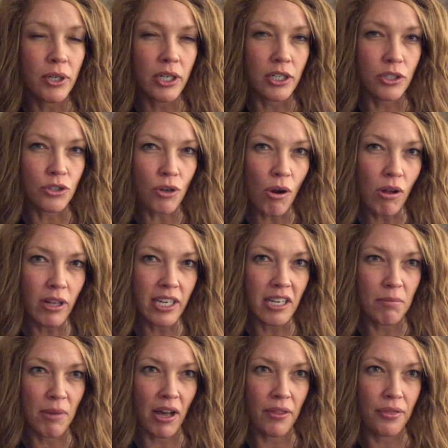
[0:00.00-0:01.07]
controlling
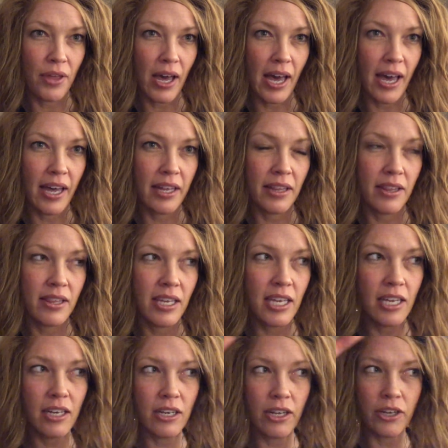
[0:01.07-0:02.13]
about that,
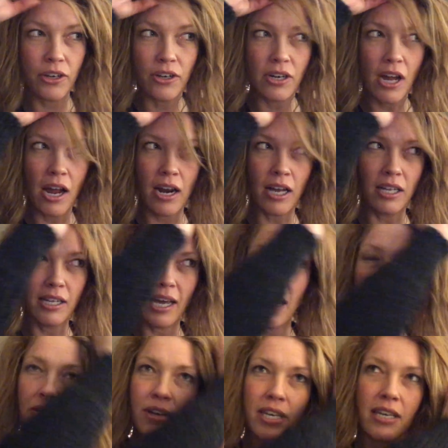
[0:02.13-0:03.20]
then you're not
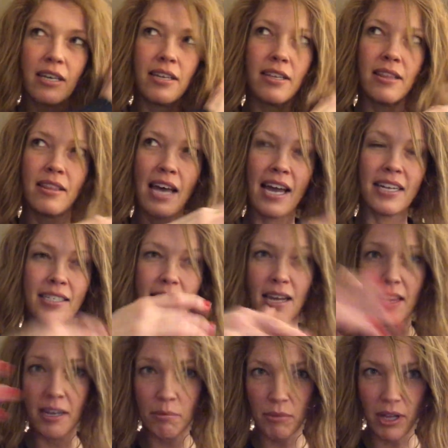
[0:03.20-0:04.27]
allowing that
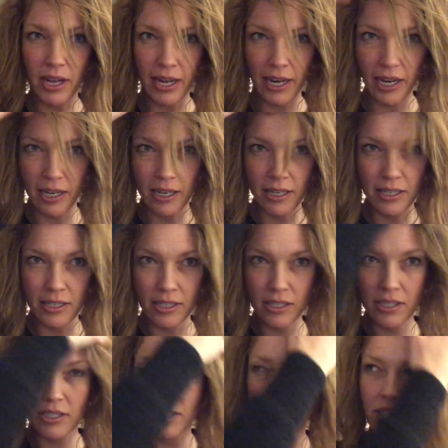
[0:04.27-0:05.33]
timeline
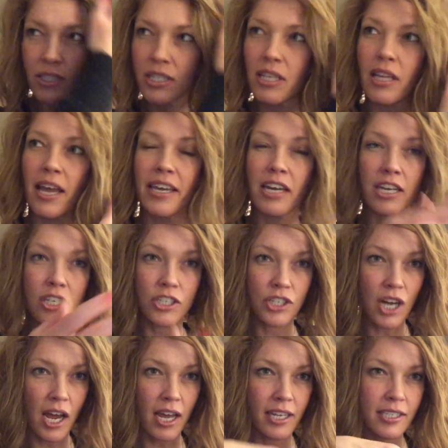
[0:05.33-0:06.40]
to like
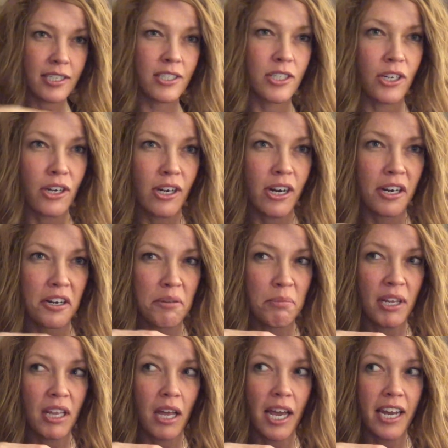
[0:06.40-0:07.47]
adjust. You're going to
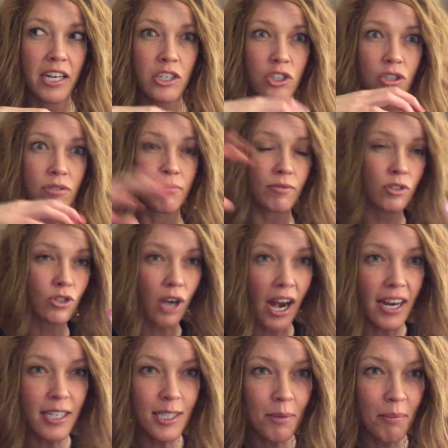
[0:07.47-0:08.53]
be like,
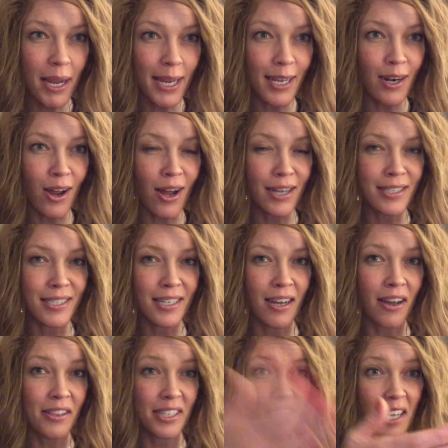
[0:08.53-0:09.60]
trying to make it on to,
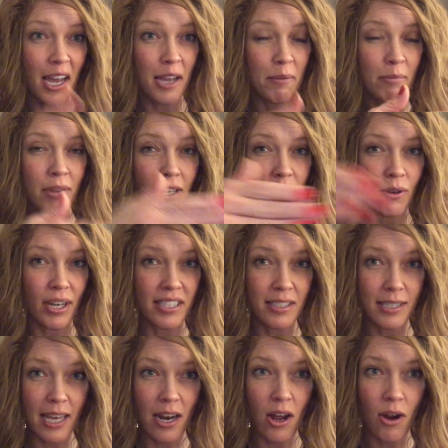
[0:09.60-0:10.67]
on the time that you had
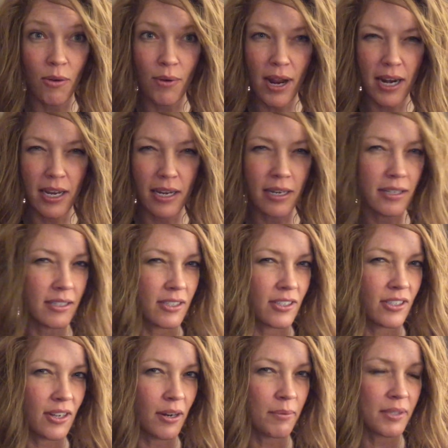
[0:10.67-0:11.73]
set already. Do you
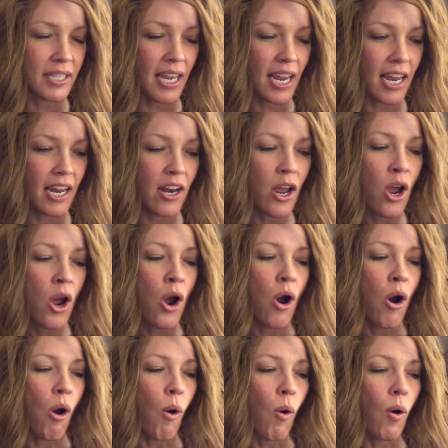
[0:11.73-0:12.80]
see what I'm saying?
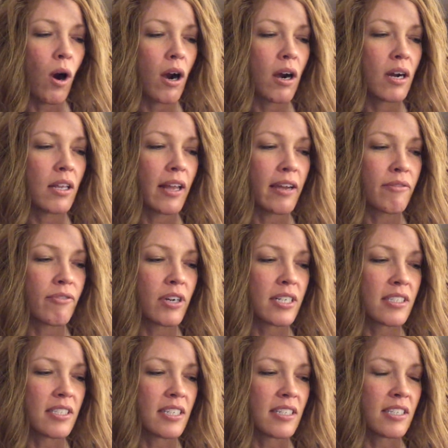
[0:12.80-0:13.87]
Or like for
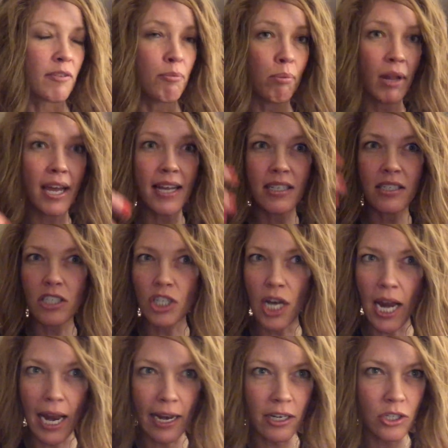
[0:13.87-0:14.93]
instance, if plans
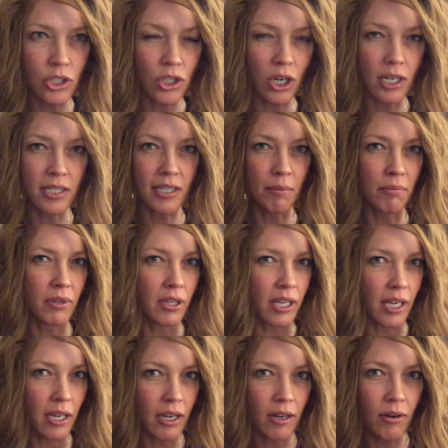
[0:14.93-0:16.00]
change or
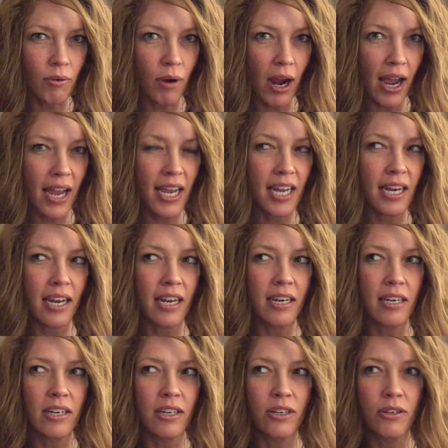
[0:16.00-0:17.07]
something, right?
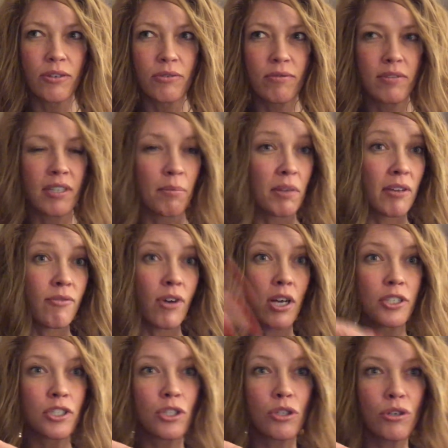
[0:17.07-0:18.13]
And it, you something
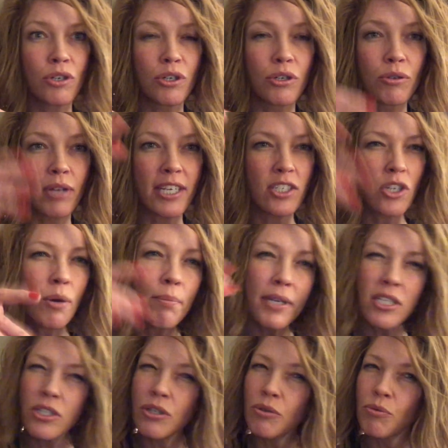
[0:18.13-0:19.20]
falls through, like don't be
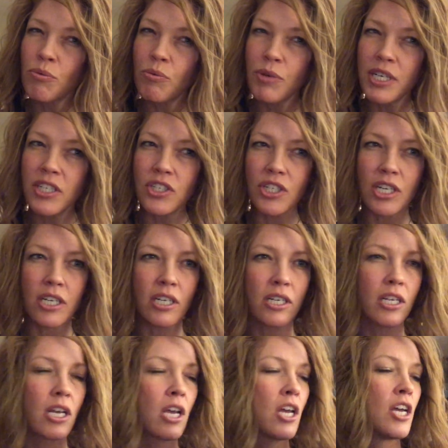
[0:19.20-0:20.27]
too
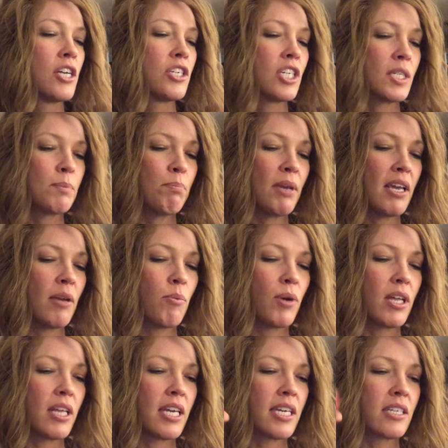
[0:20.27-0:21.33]
rigid. Just be
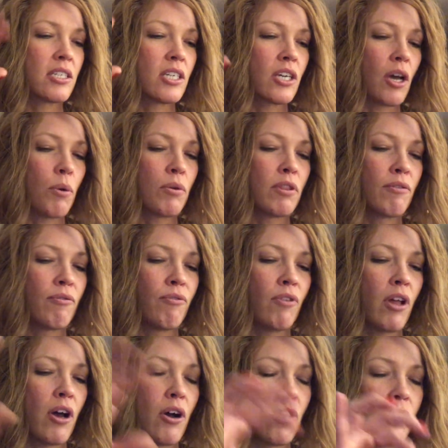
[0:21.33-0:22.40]
willing to go with the
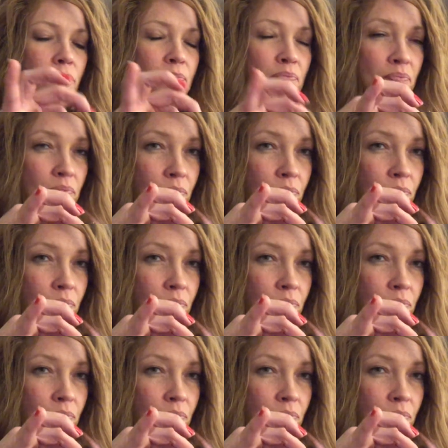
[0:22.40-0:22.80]
flow